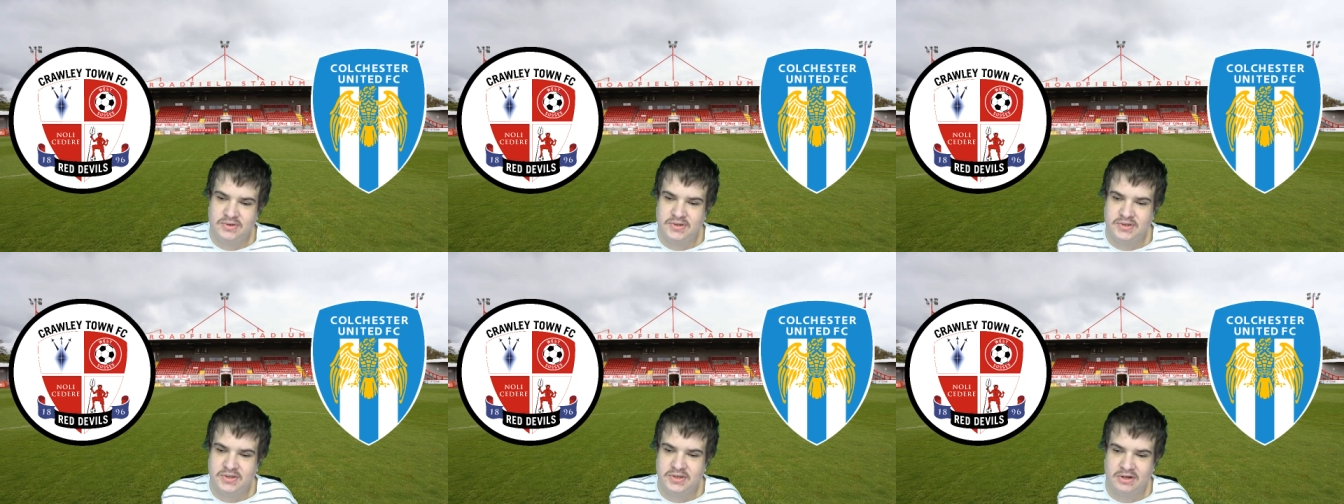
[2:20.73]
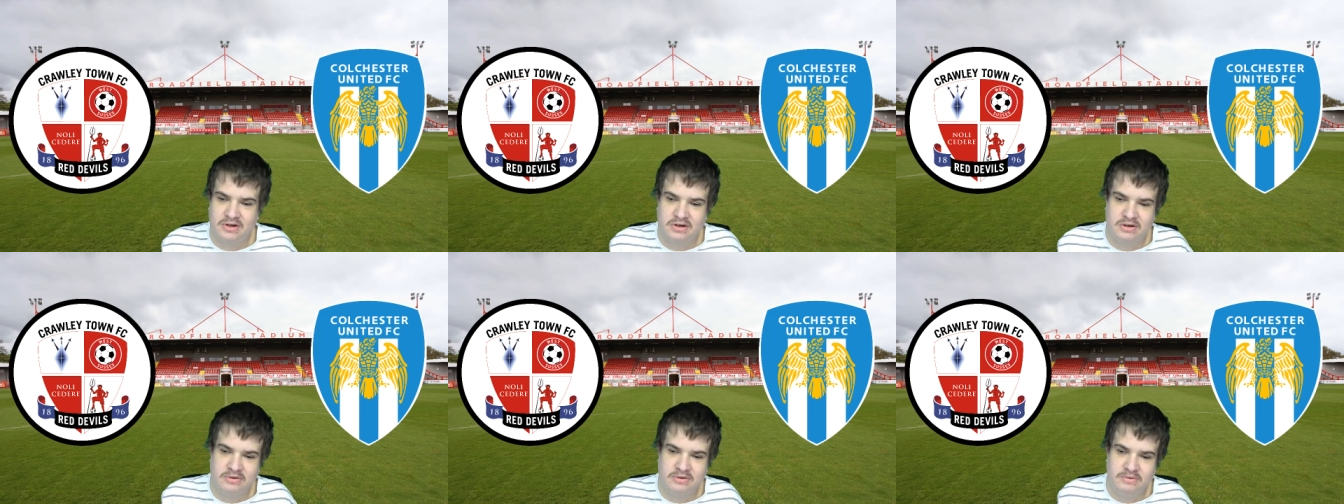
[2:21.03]

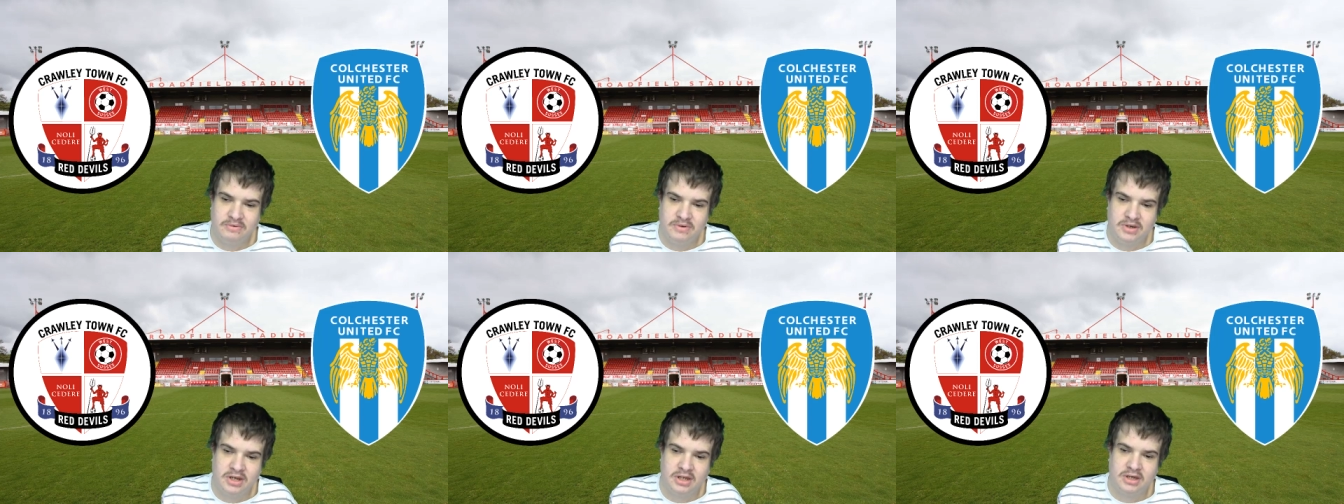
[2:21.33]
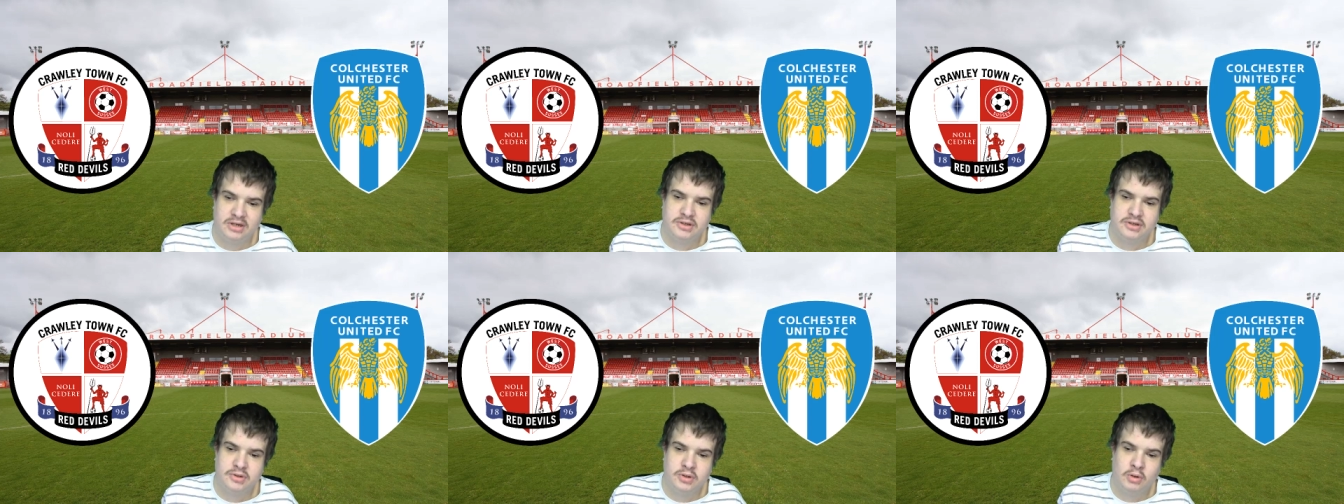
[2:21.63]
So, you
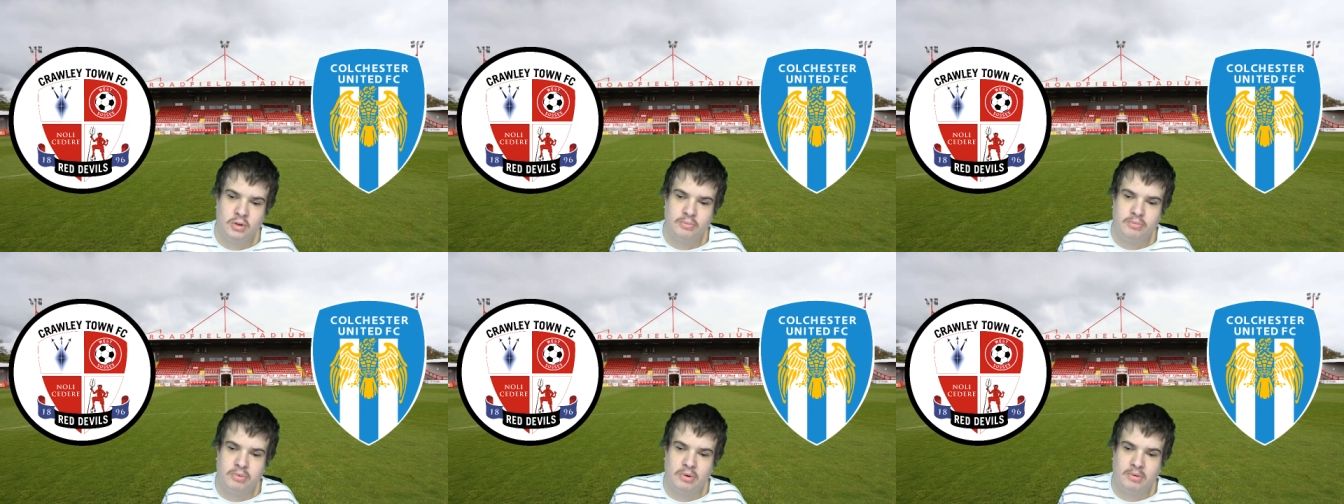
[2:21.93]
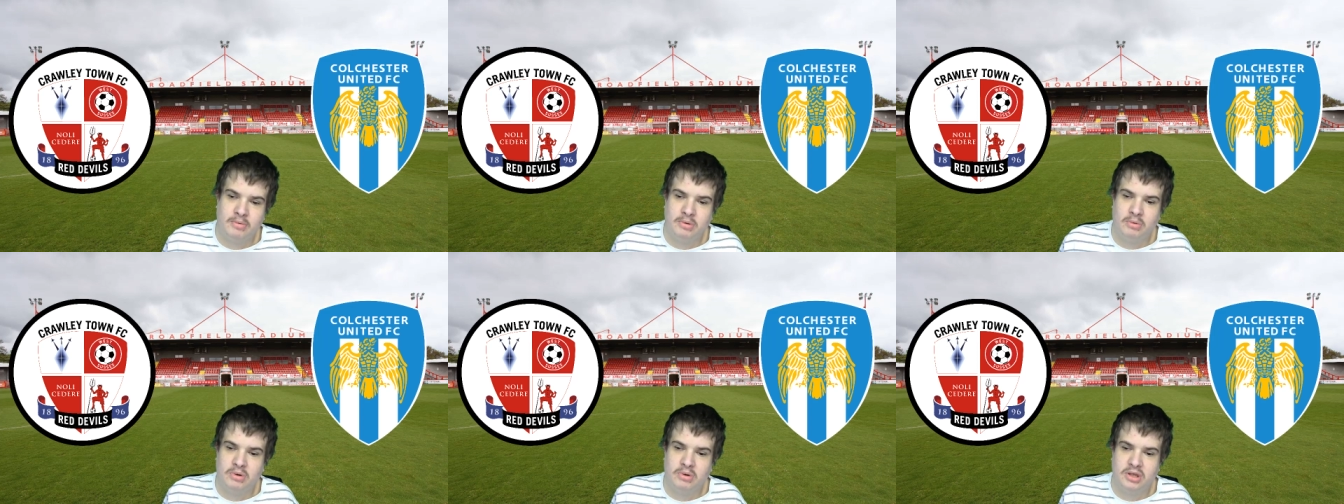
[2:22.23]
know, it's not
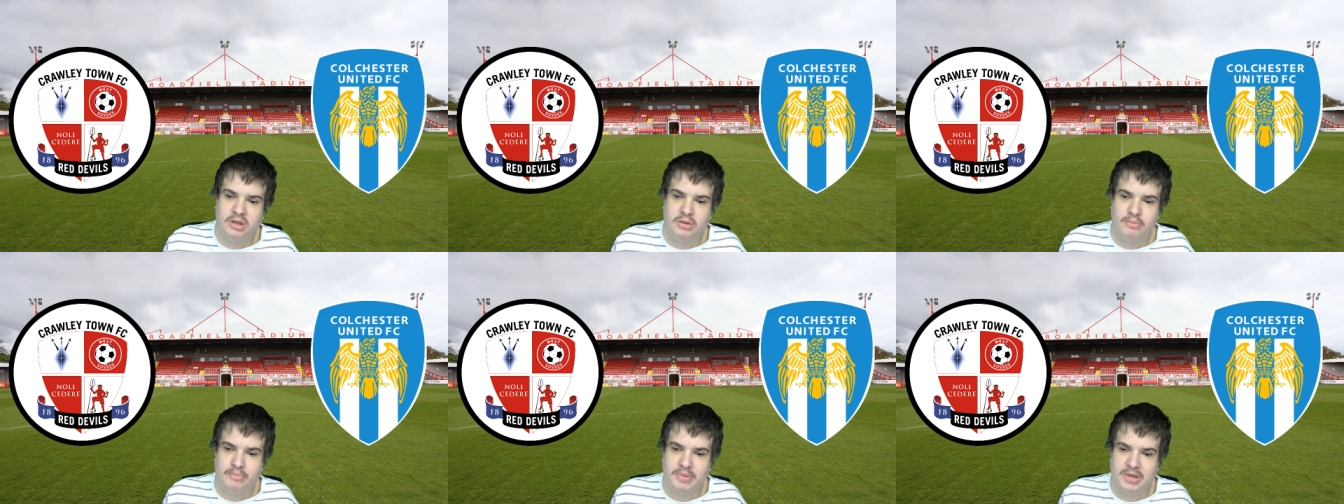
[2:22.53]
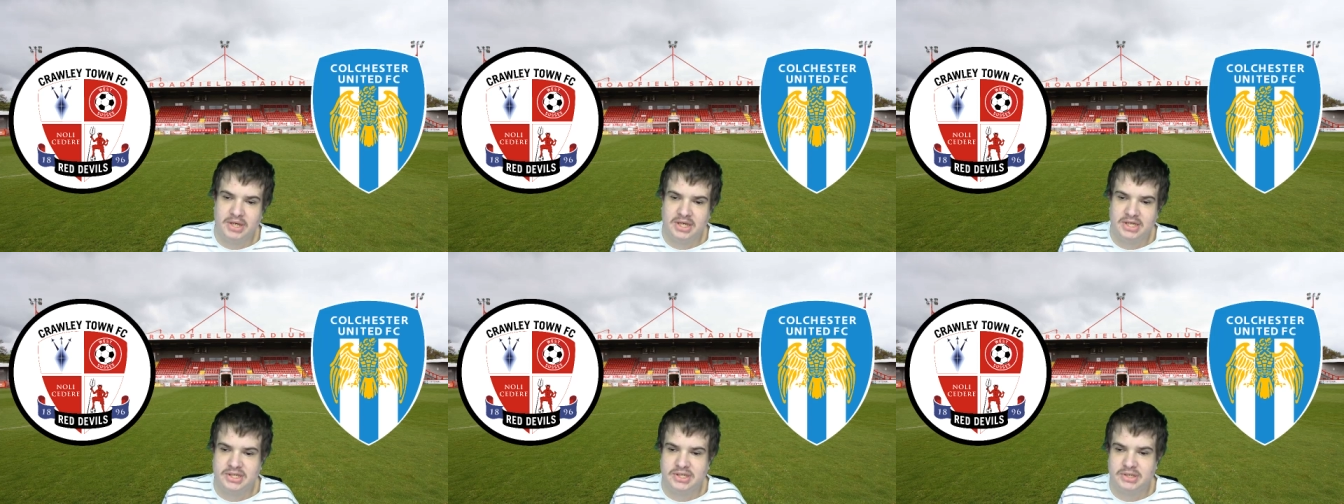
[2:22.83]
probably one of the
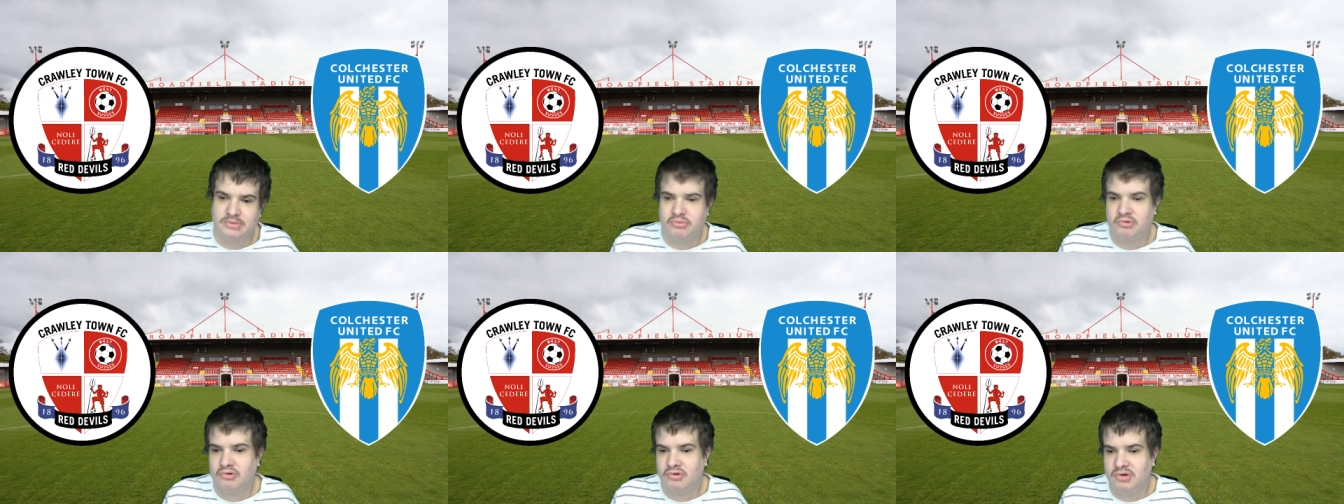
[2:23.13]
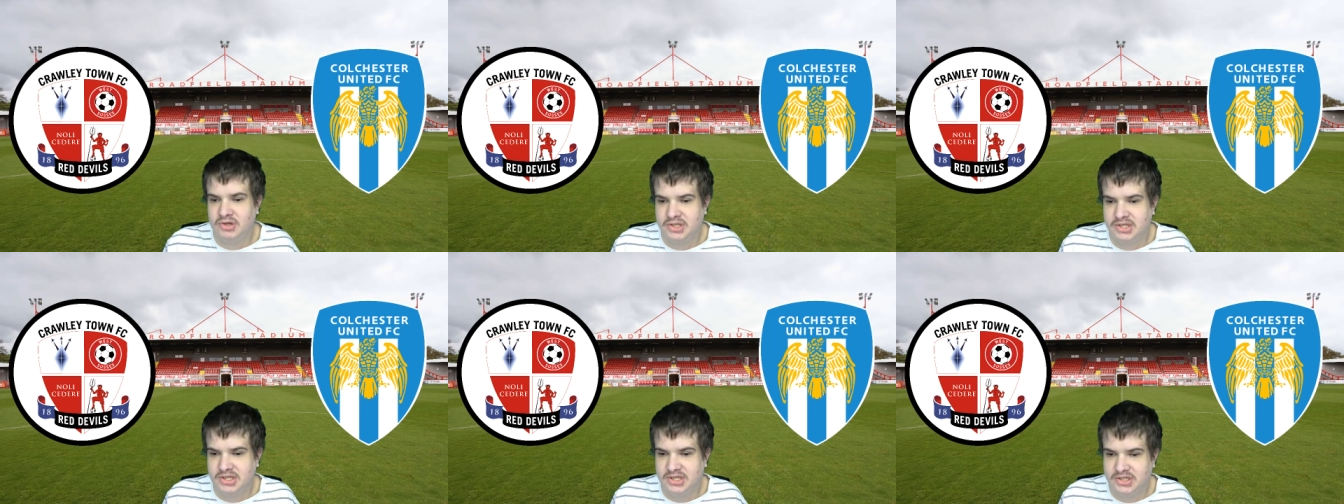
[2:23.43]
biggest
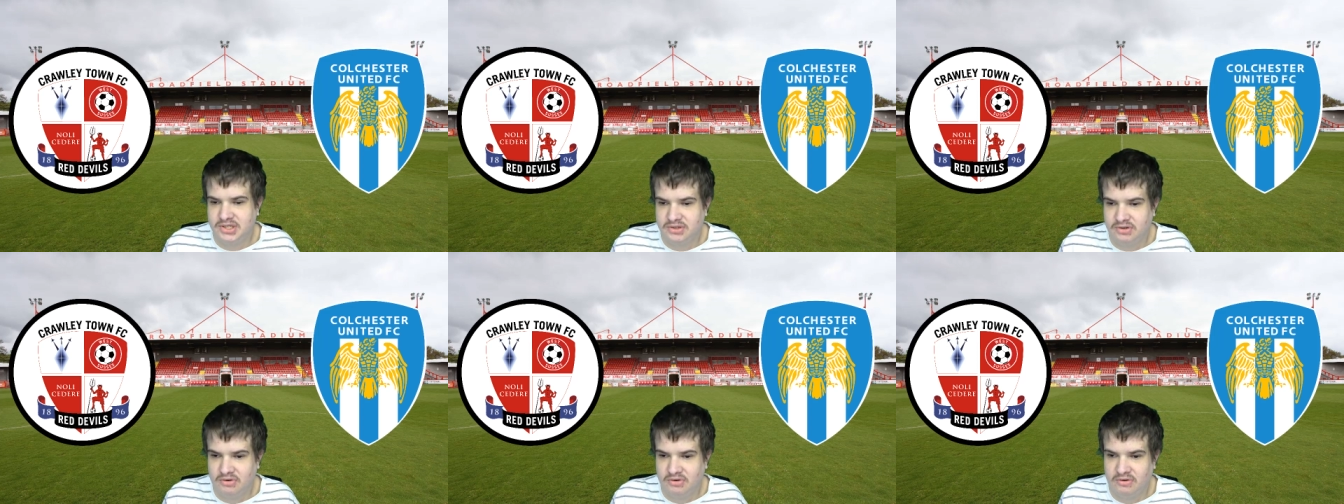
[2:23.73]
surprises